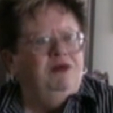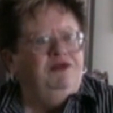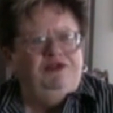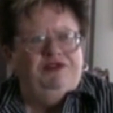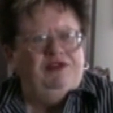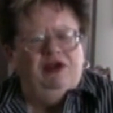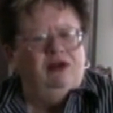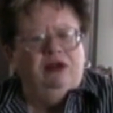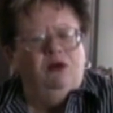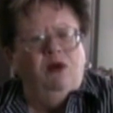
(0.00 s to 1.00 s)
was just there
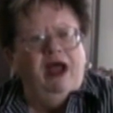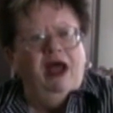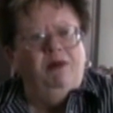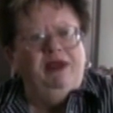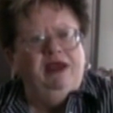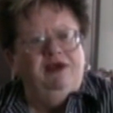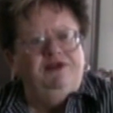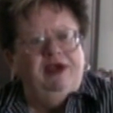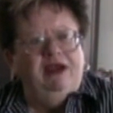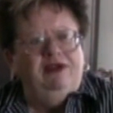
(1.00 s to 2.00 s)
a little while
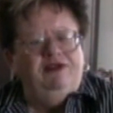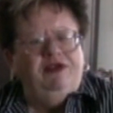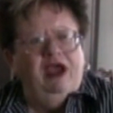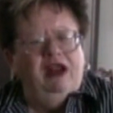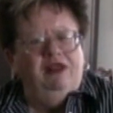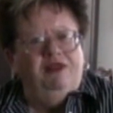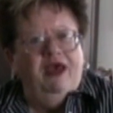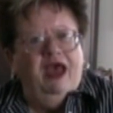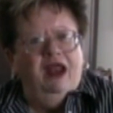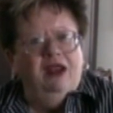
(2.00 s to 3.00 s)
because I decided
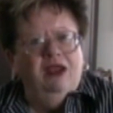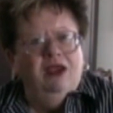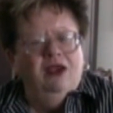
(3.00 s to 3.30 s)
that